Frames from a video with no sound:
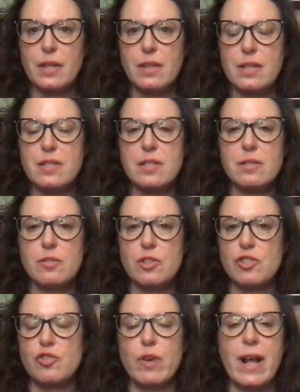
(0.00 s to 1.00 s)
this
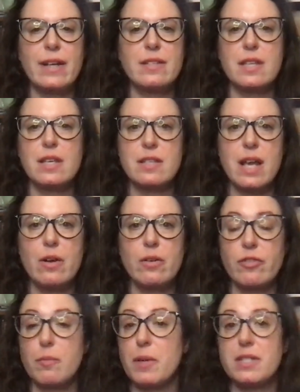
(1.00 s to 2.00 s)
just drags things
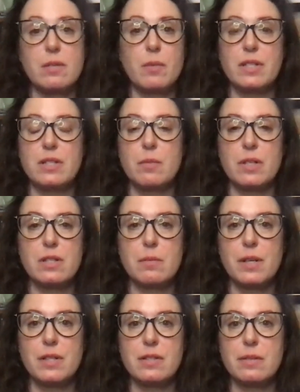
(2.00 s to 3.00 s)
out for months and months and months
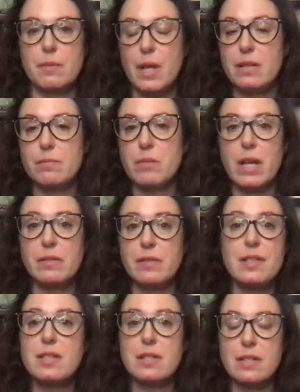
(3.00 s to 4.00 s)
and months and
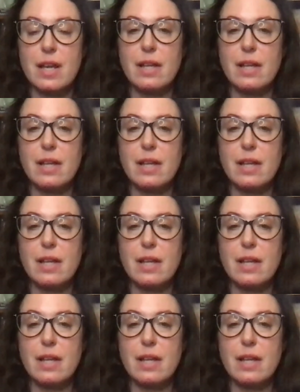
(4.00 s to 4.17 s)
doesn't